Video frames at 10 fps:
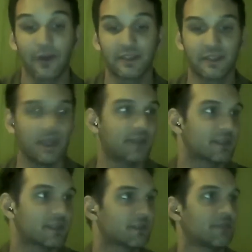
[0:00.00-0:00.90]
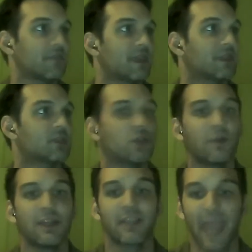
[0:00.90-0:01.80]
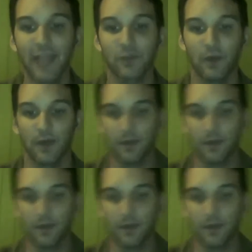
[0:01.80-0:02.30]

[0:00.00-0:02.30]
It's still something they can do and engage with.